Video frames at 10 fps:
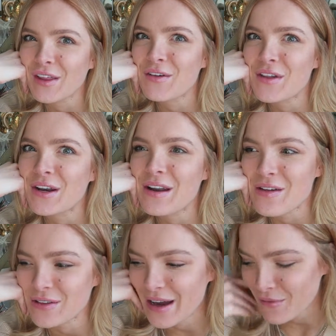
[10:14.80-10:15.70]
rather than
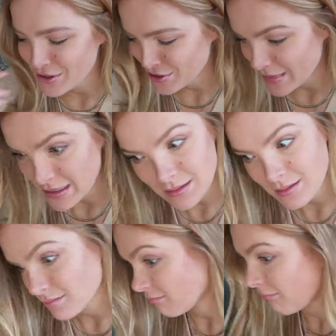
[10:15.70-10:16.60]
another language because
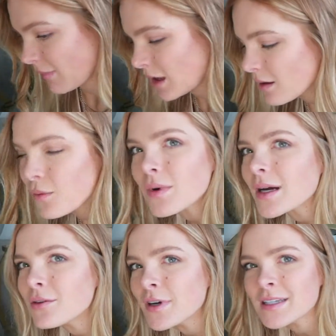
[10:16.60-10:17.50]
we're
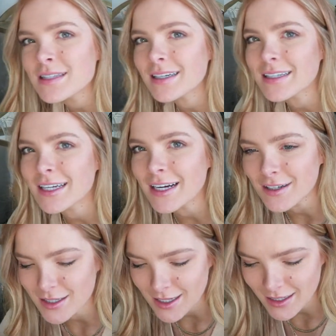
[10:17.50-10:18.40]
getting rusty in
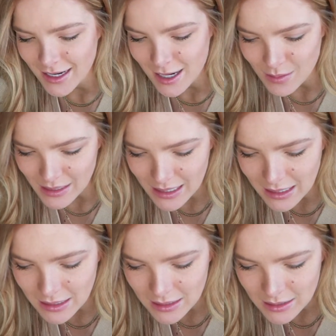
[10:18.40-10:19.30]
here not talking to anybody.